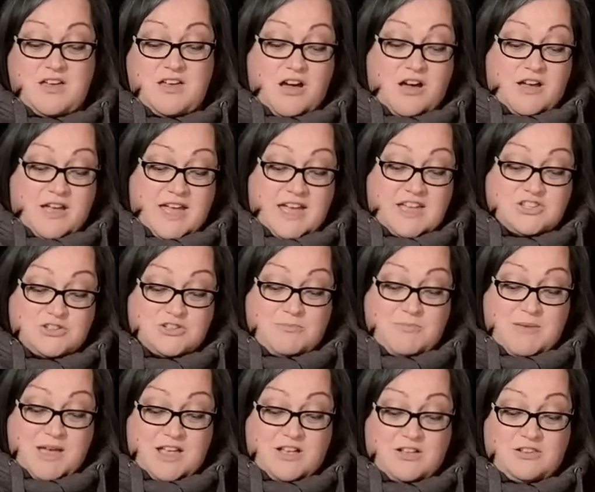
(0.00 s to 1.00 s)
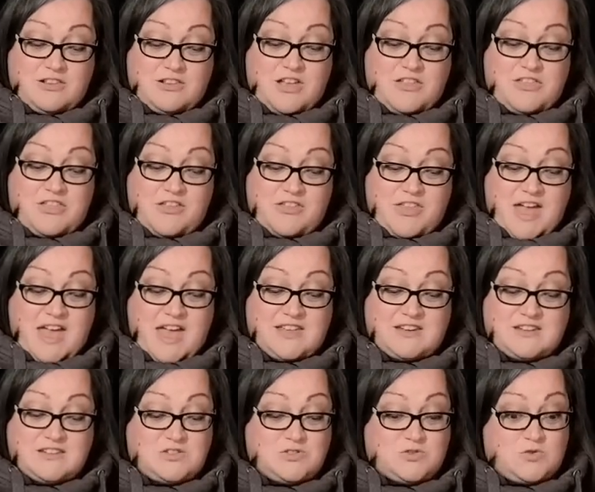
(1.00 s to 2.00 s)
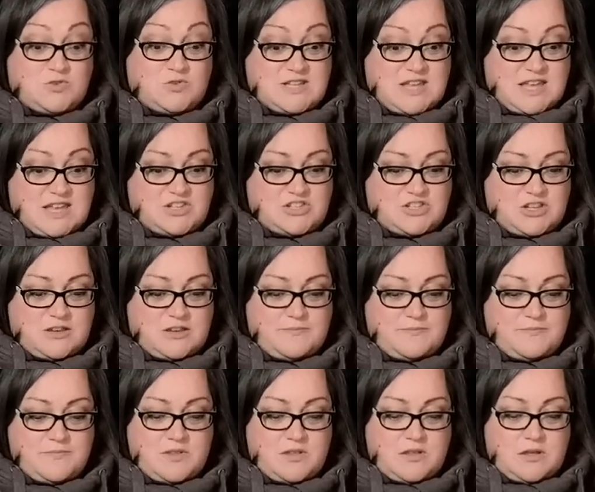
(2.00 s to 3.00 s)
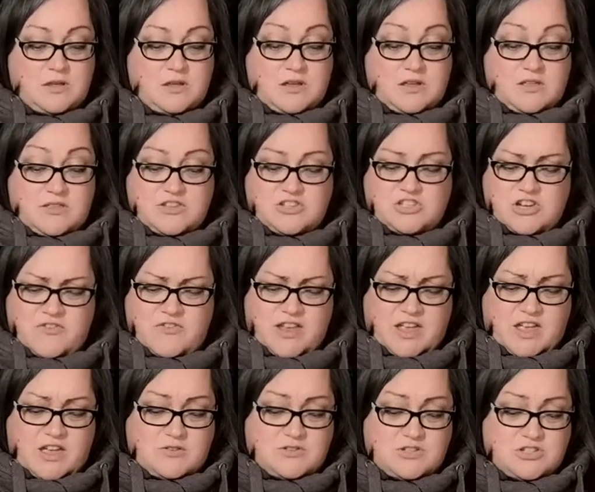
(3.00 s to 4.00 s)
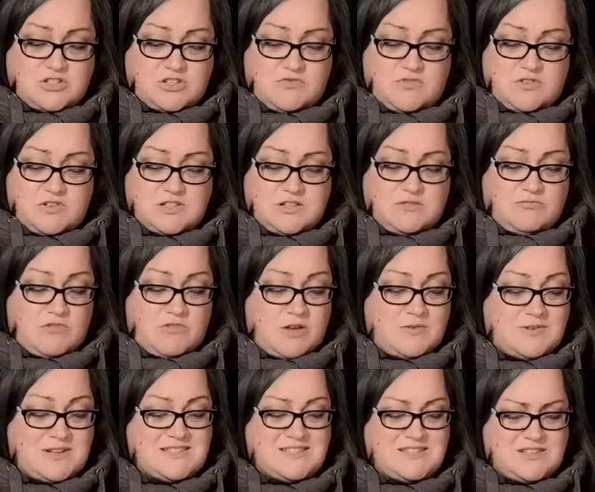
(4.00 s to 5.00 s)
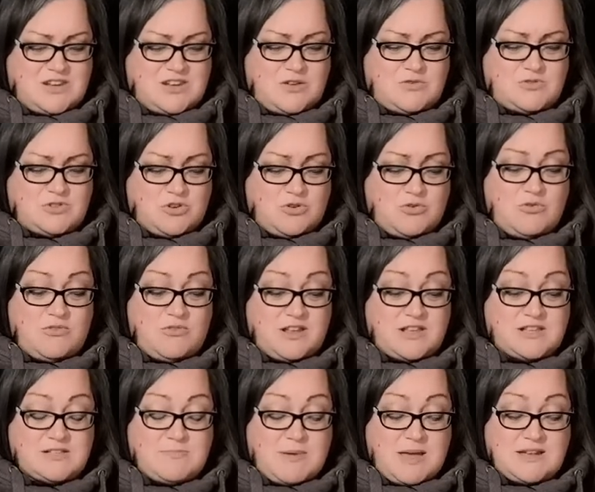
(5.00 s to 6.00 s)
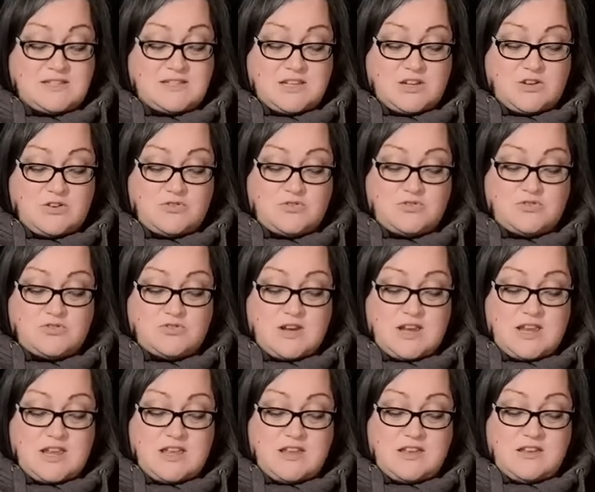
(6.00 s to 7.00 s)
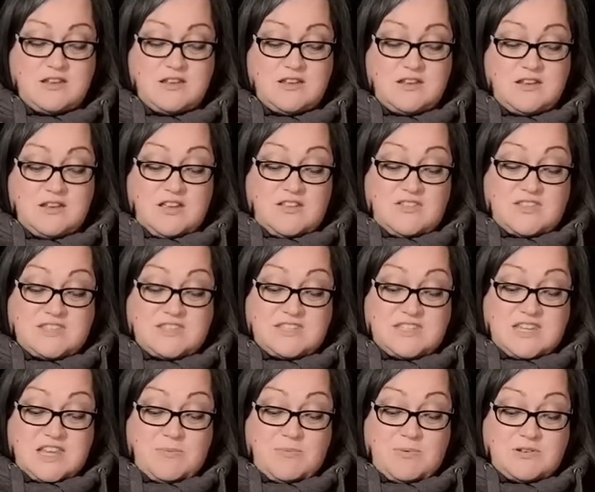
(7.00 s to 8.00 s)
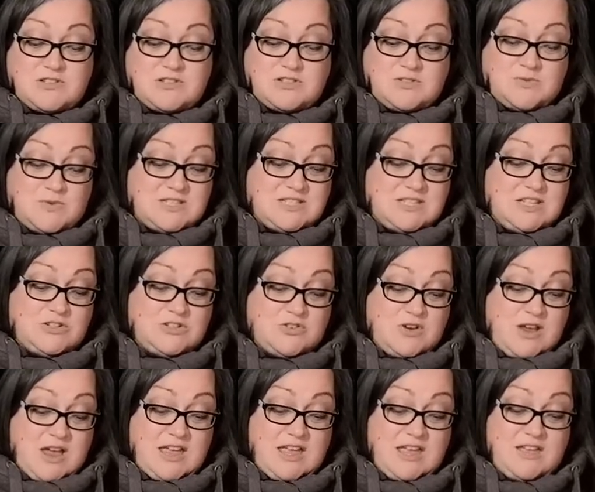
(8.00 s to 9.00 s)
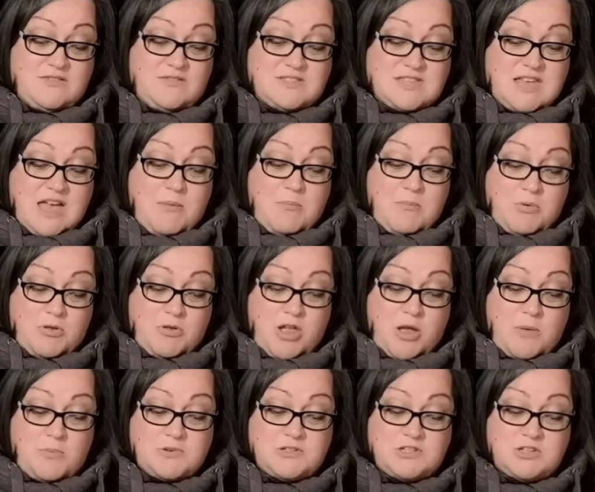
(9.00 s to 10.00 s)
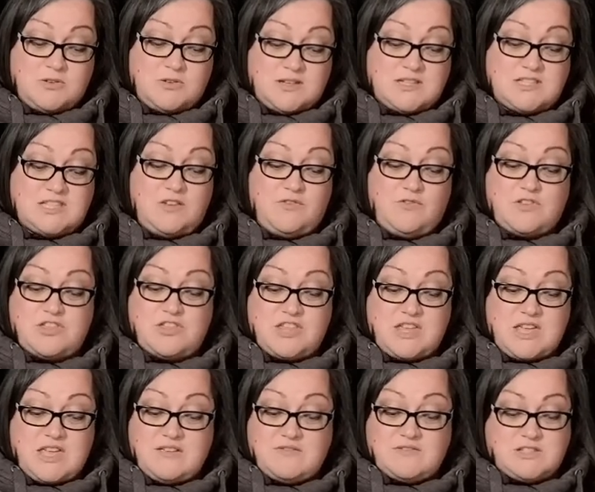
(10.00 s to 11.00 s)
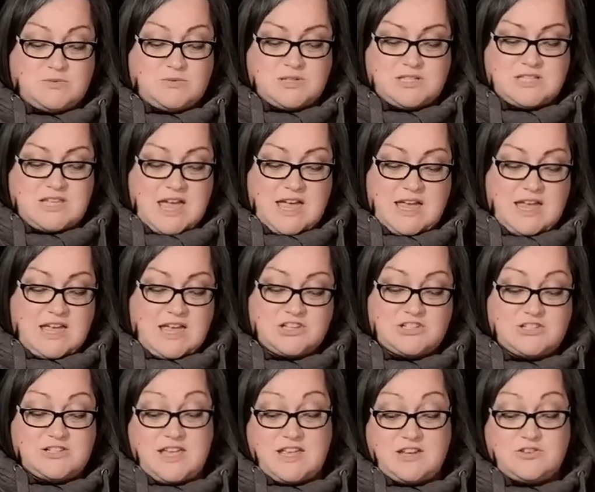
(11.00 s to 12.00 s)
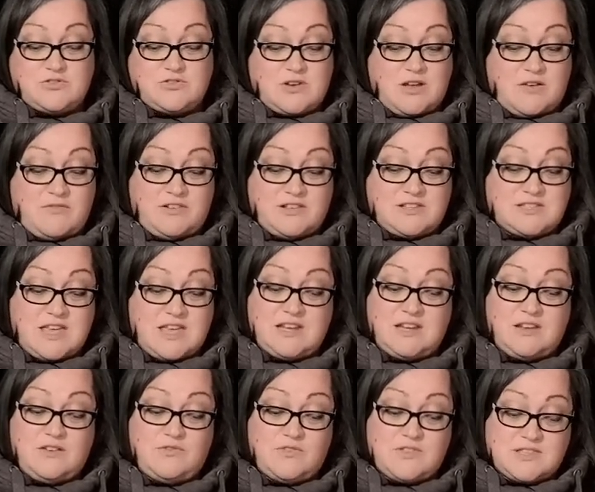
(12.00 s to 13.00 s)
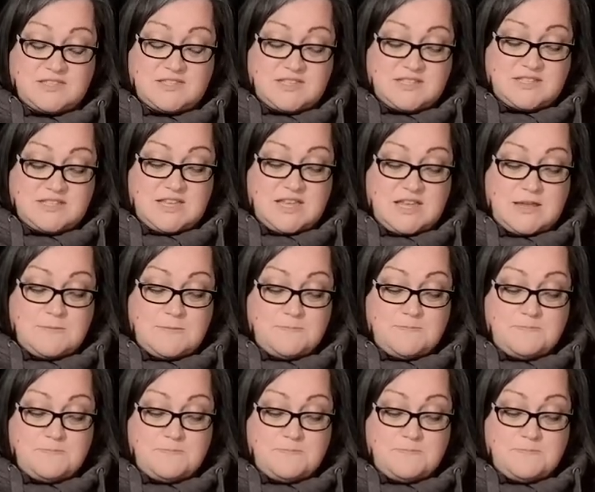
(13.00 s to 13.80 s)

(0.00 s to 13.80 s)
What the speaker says: Archangel Michael, on the other hand, saw danger. The Jericho to Jerusalem road is notorious bandit country. The steep and twisting track gives ample opportunity for thieves to attack cash-laden travellers heading for the city.